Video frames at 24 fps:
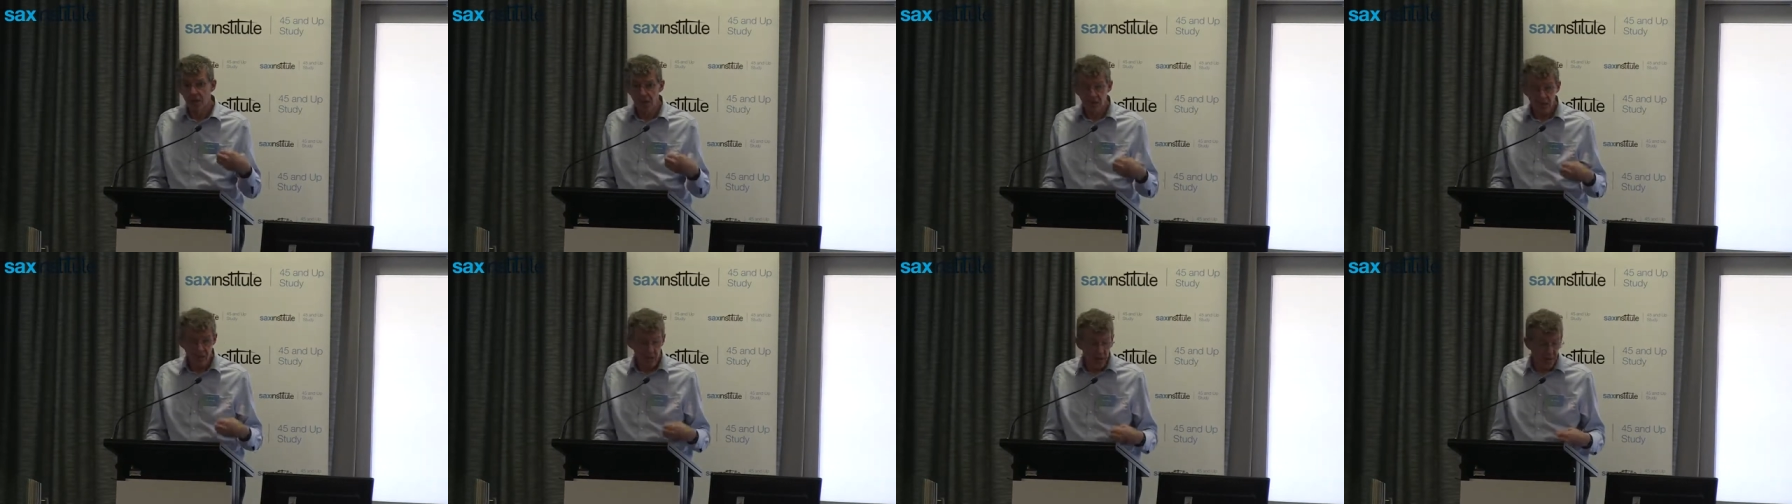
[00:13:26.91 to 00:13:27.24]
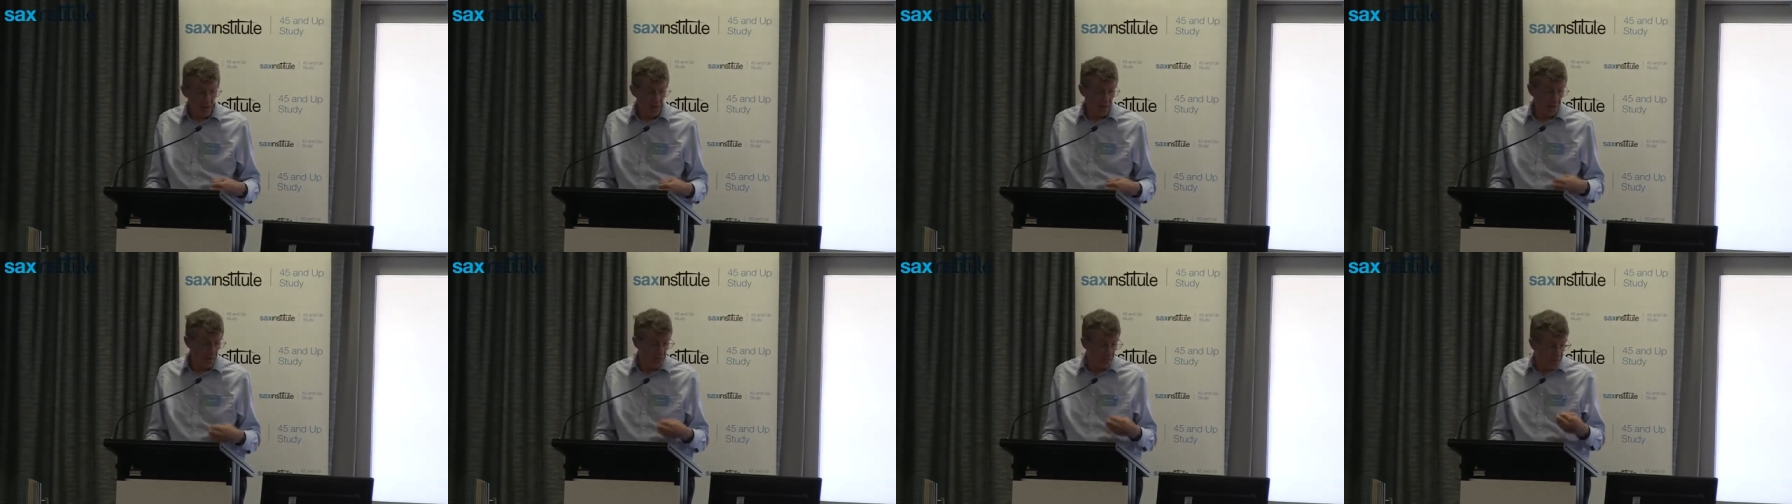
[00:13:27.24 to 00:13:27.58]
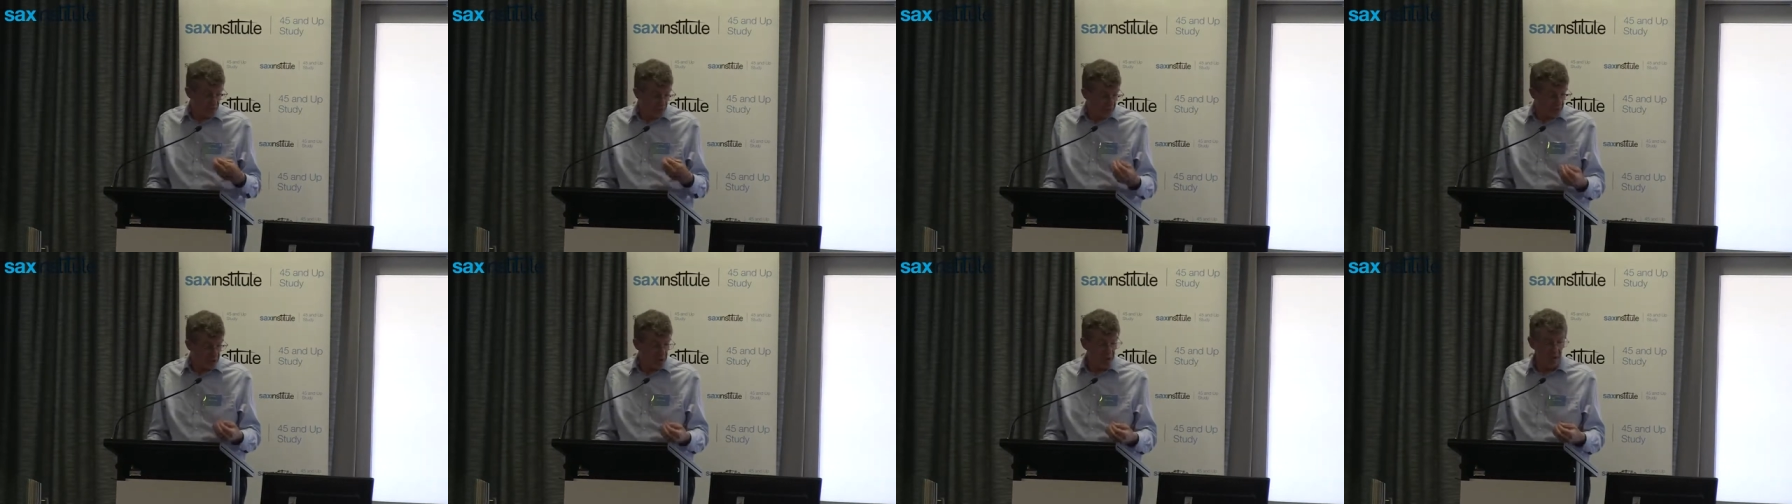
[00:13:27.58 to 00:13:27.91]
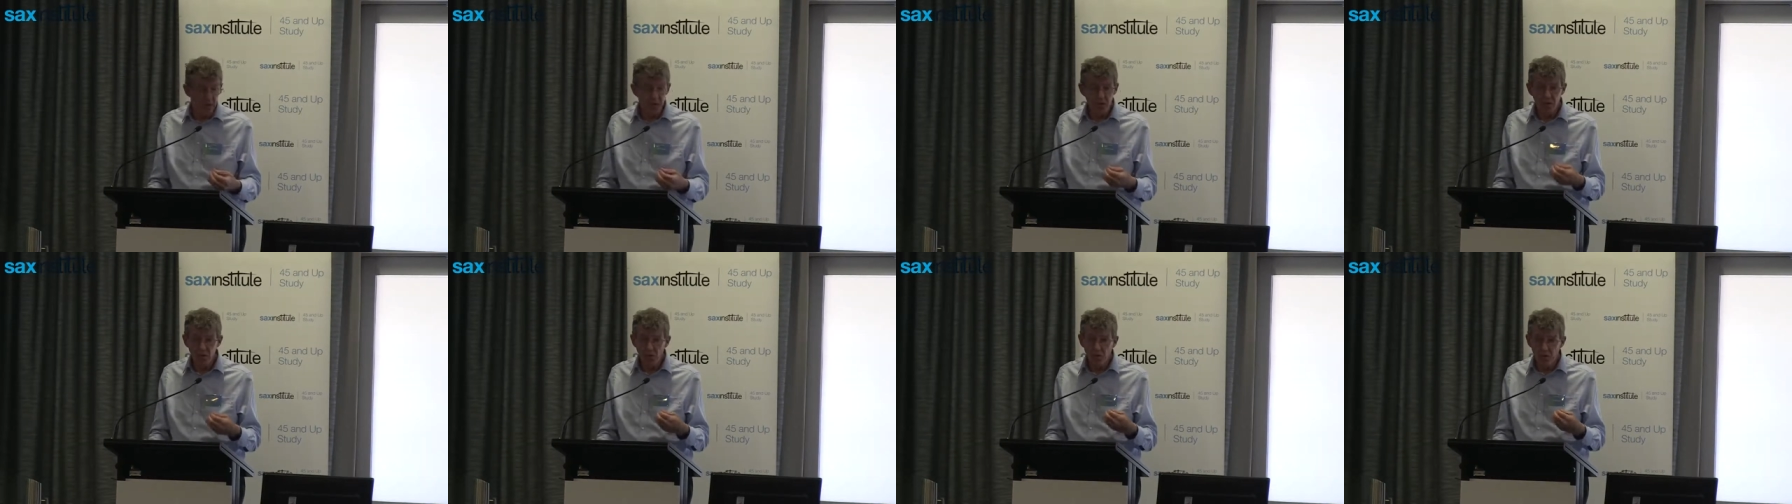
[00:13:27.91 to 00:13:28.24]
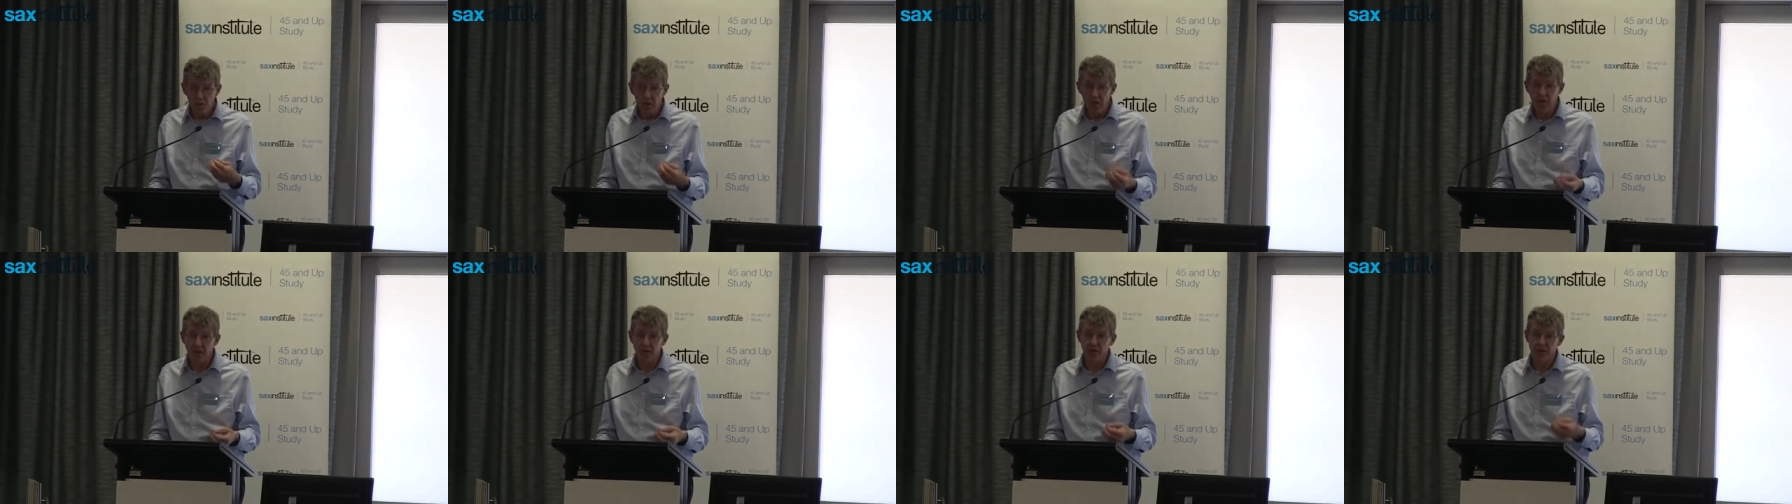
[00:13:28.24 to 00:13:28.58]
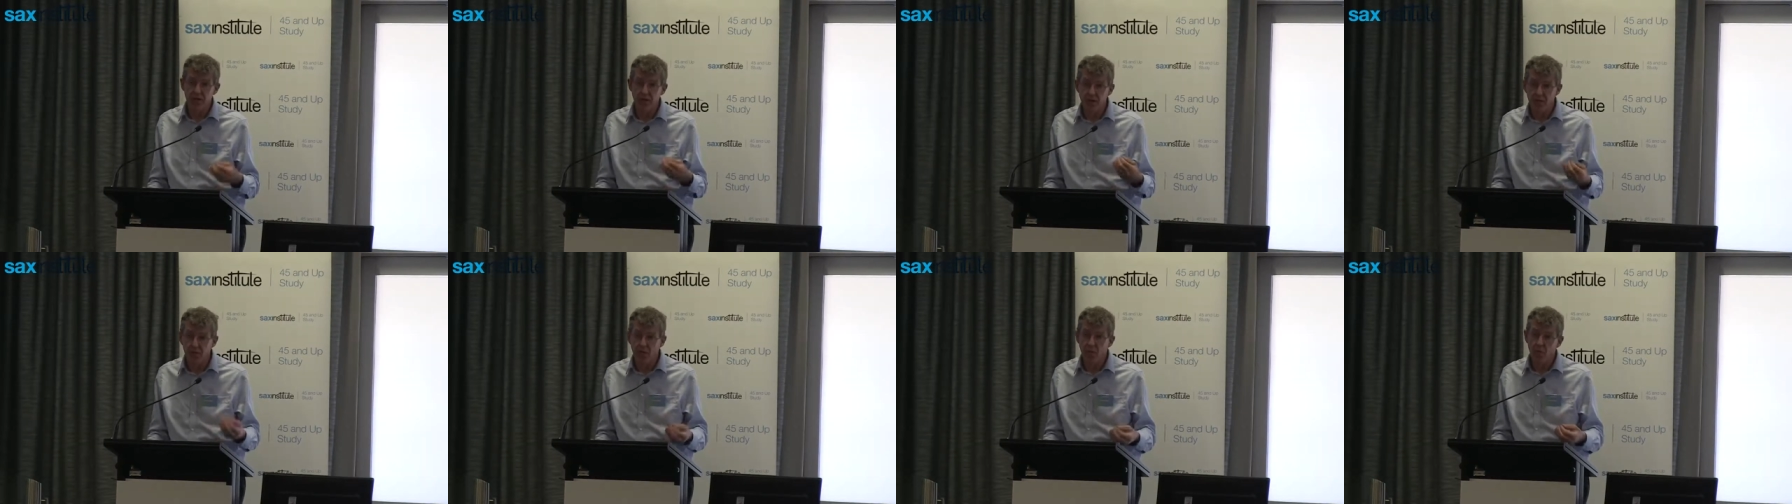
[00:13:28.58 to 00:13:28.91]
in the risk that you will get
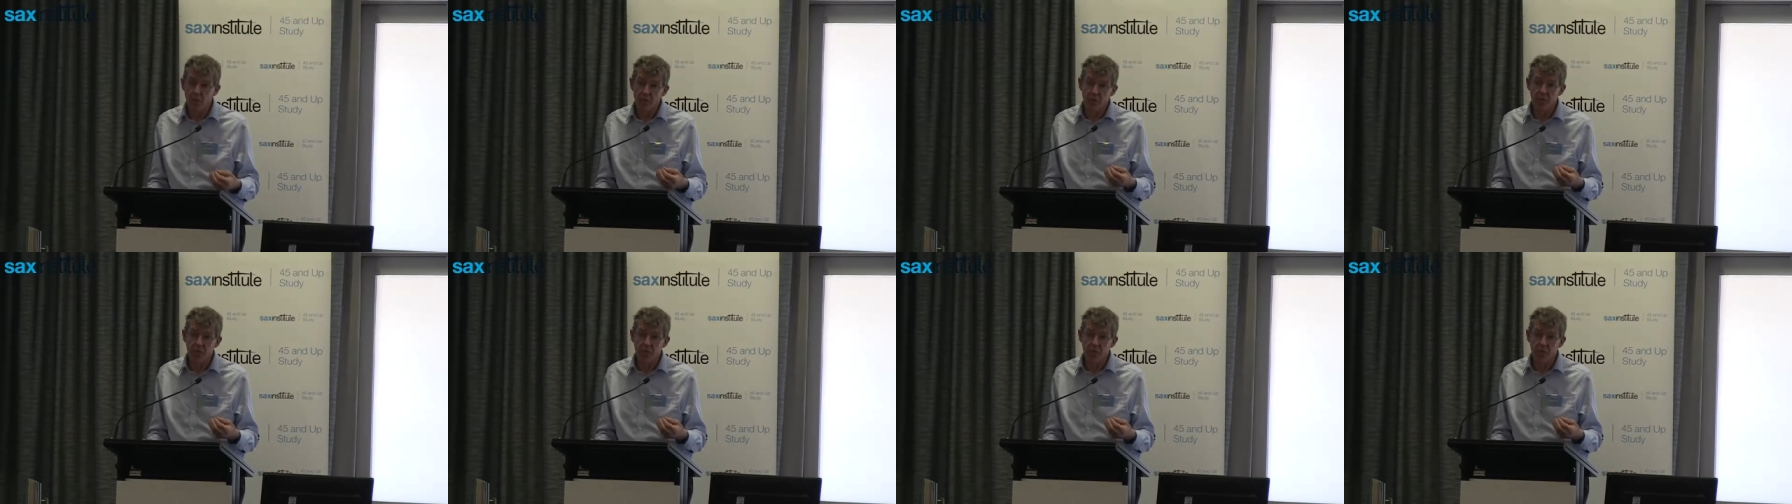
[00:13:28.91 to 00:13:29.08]
cervical